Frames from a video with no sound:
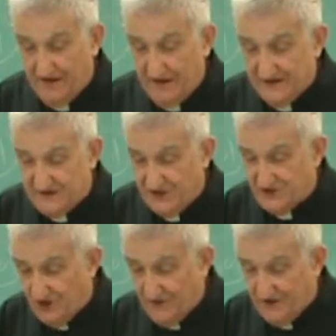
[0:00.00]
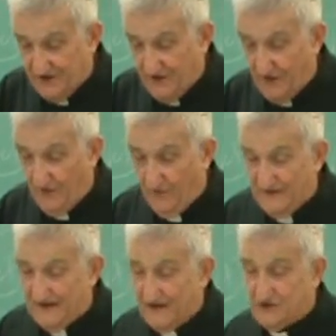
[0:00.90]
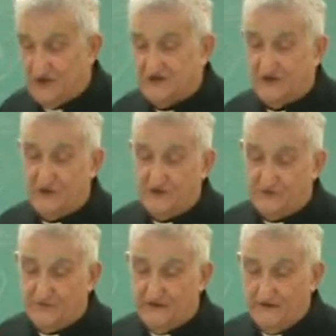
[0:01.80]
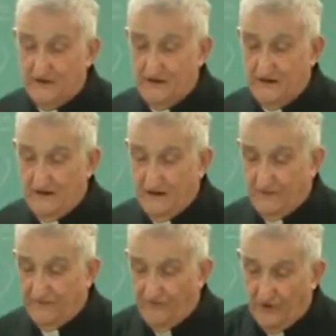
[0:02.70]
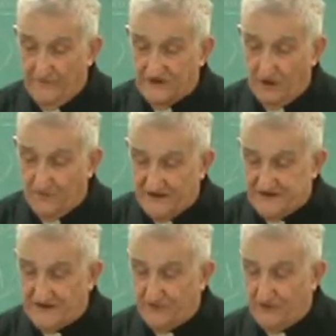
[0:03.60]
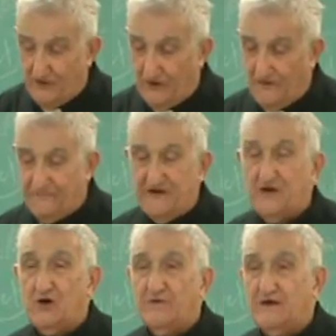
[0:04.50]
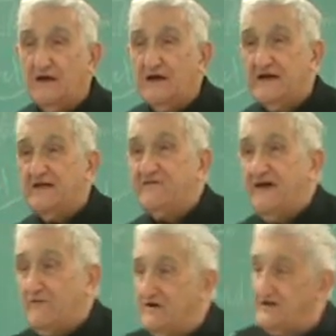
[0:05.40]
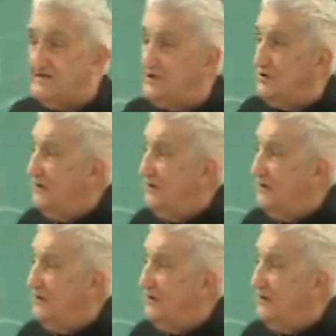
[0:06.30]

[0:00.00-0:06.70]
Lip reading: is the summary of what I just told you. The form is the principle of becoming. In fact, what is the